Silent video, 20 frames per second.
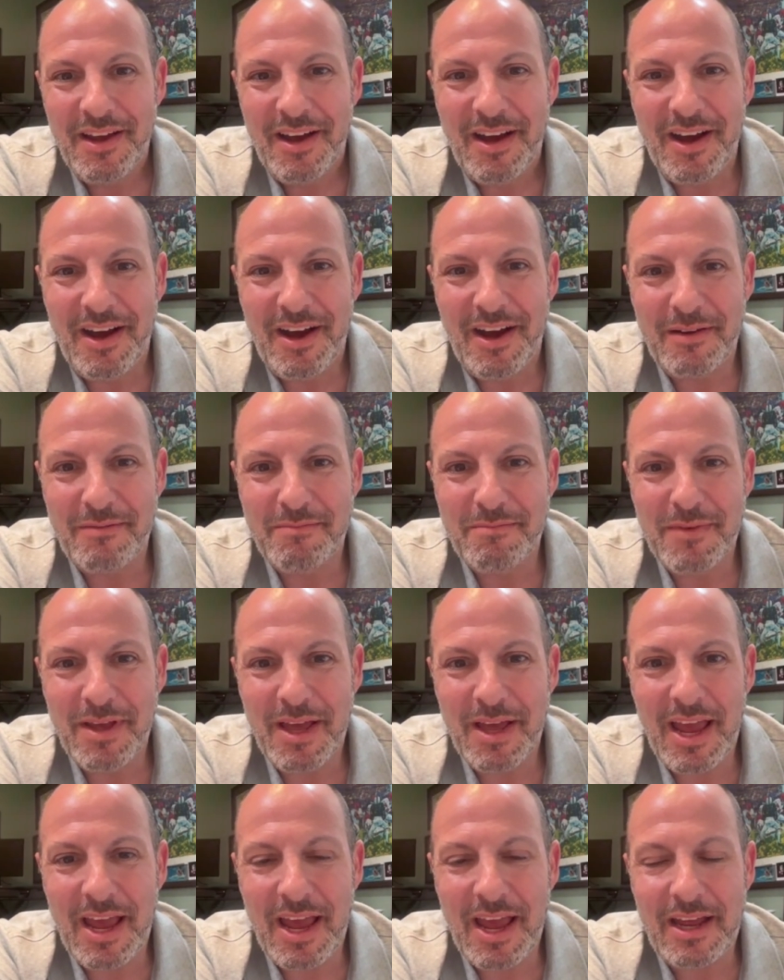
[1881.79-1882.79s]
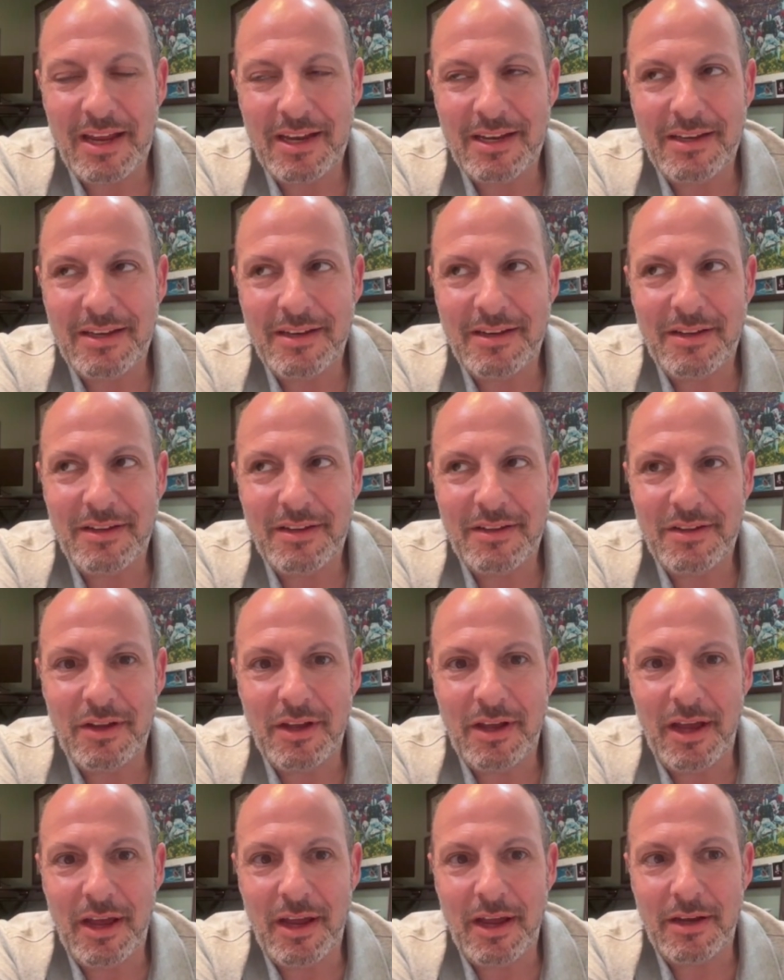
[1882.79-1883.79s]
Um, and
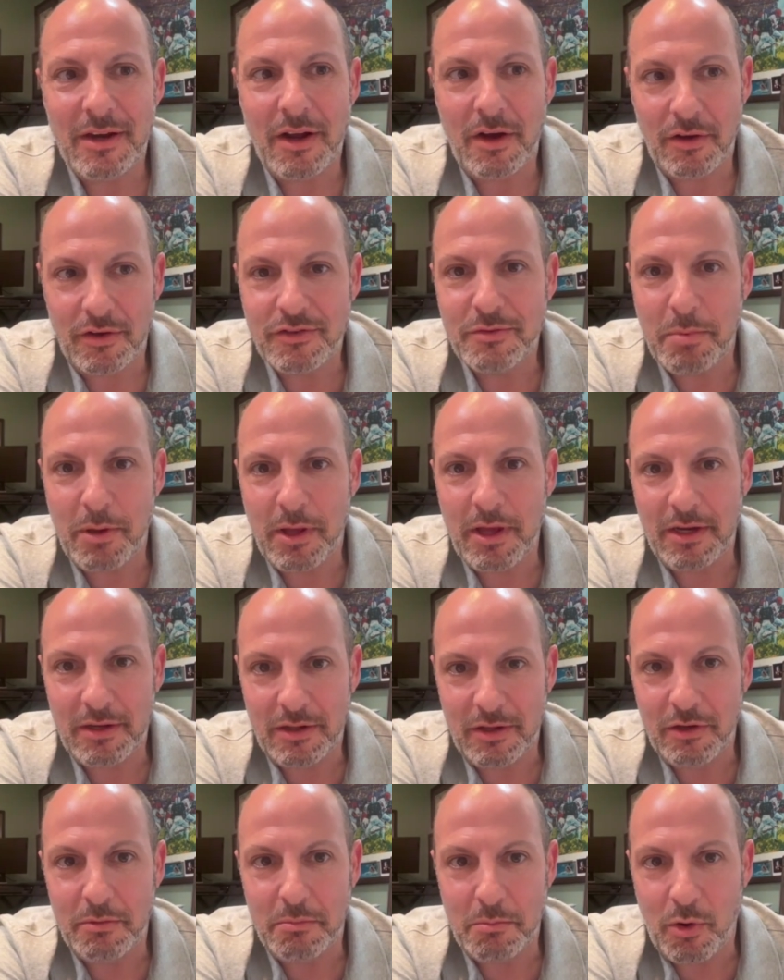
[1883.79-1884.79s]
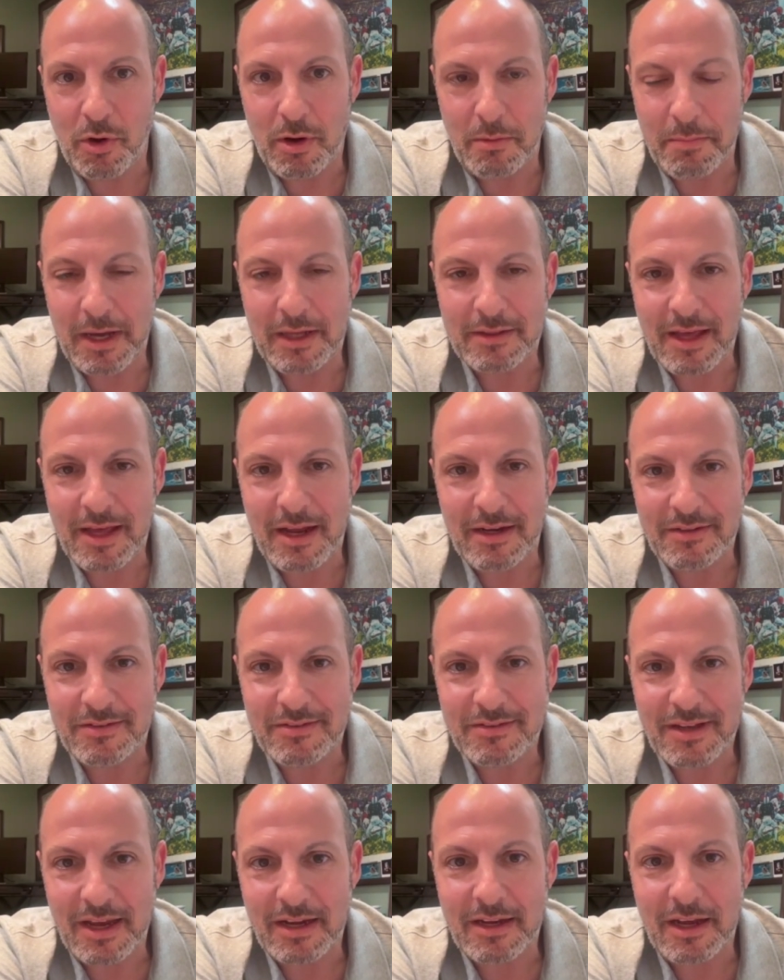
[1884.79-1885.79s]
and I'll explain a little more about that in a
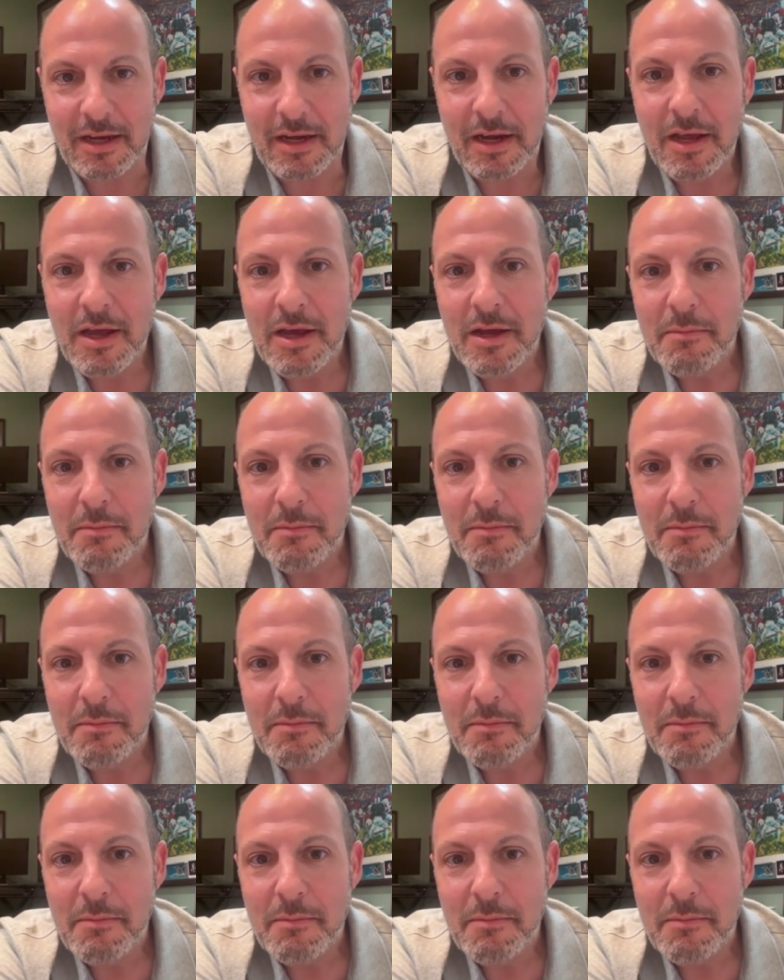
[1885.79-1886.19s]
second.